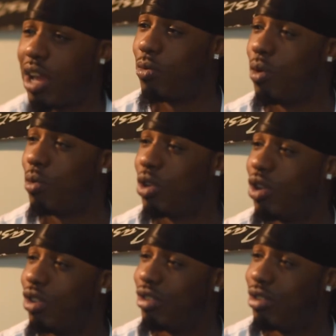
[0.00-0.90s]
what we're
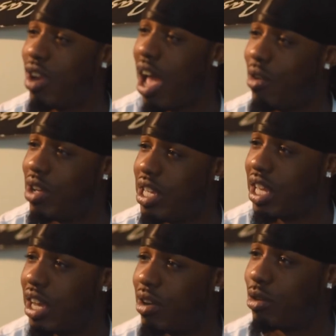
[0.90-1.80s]
gonna do now is
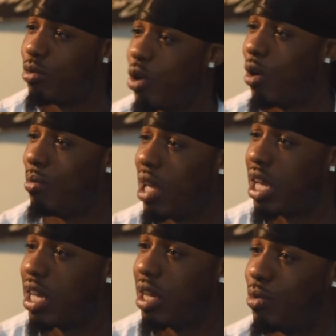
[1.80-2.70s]
we're
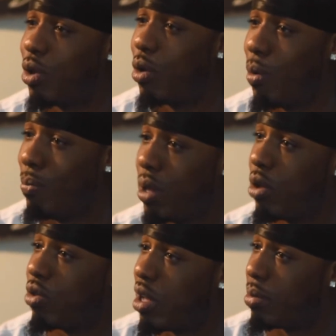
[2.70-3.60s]
gonna build
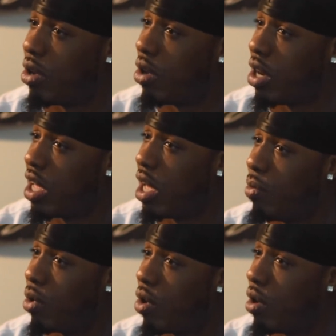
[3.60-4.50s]
something on it, and we're
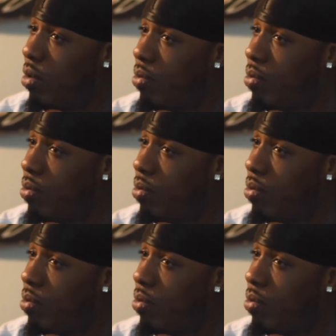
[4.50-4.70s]
gonna